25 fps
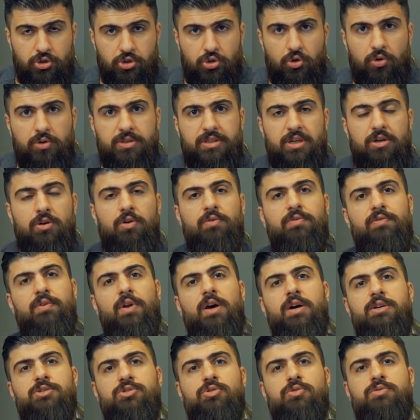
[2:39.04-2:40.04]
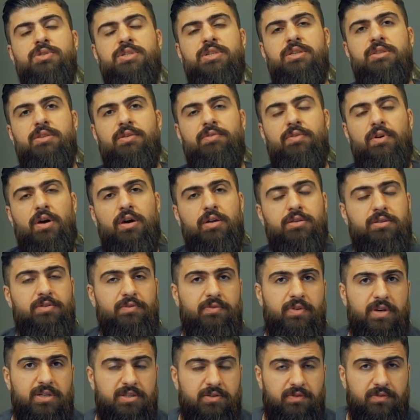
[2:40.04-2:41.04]
draw the no-fly zones on the
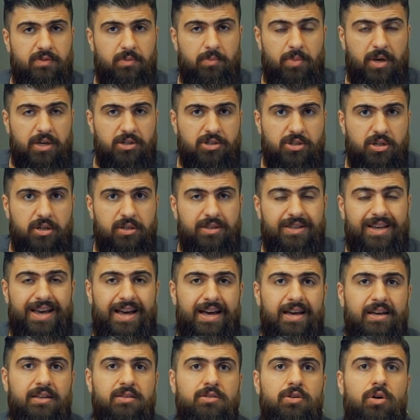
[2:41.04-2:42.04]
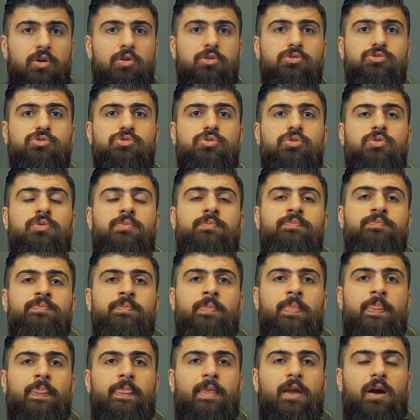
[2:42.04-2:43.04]
face of the patient, and also
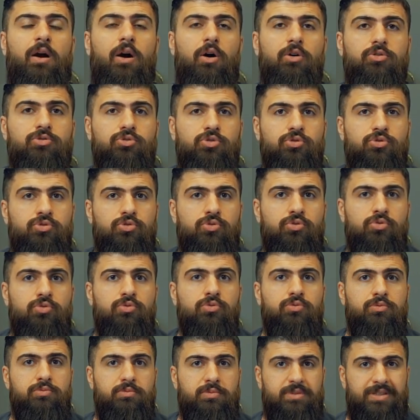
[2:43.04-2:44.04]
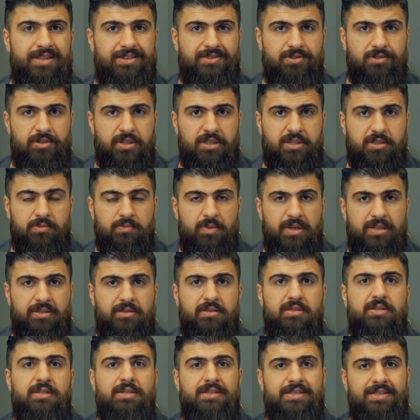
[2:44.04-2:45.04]
how to do the
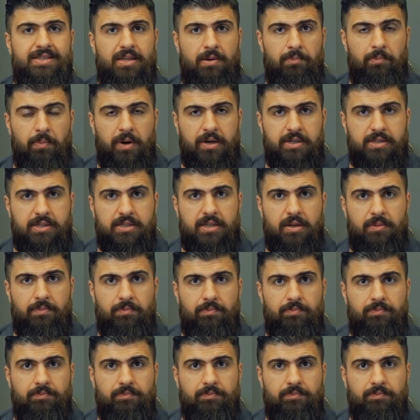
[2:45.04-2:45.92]
treatment step by step.